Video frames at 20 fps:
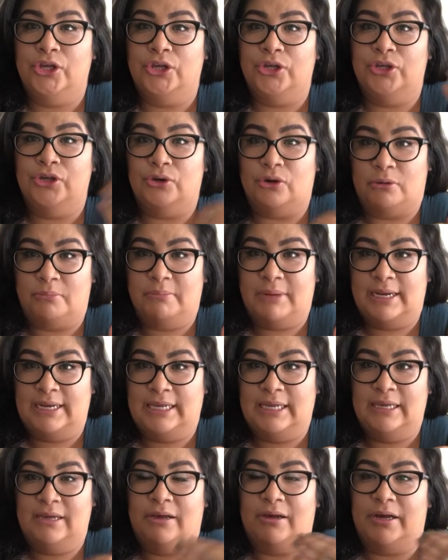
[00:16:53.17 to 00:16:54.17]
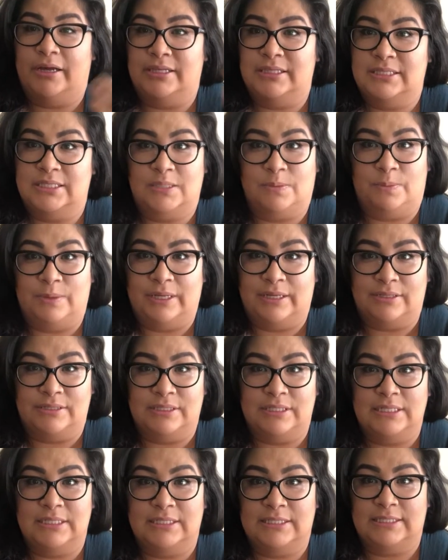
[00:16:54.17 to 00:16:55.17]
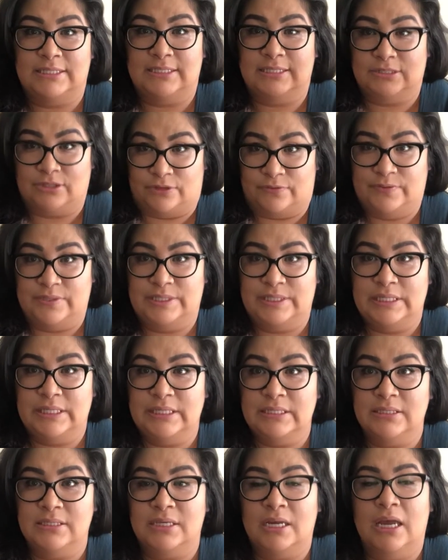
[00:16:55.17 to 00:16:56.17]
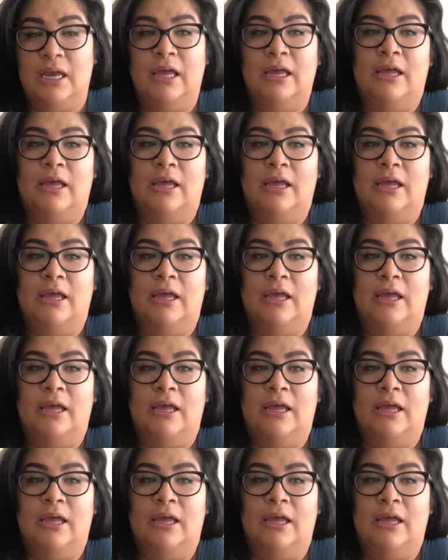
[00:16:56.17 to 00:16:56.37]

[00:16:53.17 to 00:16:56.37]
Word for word: your money on someone else's services,